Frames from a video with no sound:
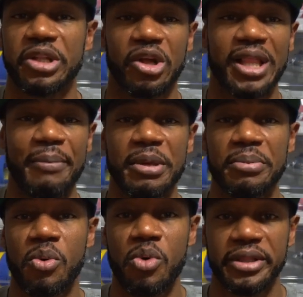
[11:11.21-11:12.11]
I know a lot of
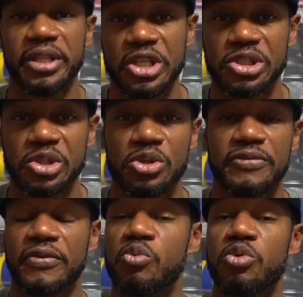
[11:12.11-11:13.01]
people want these
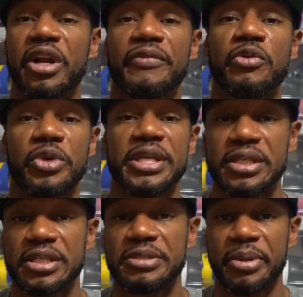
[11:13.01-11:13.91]
shoes for whatever reasons,